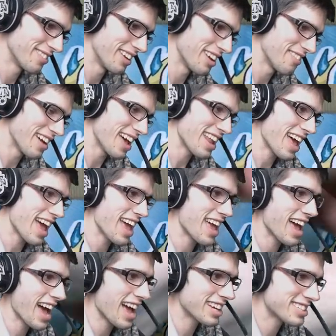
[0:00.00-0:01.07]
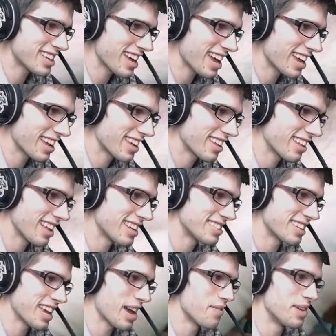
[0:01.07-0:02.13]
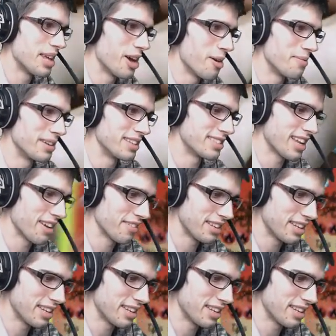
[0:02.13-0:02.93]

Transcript: we have had a hashtag classic Amity opening today.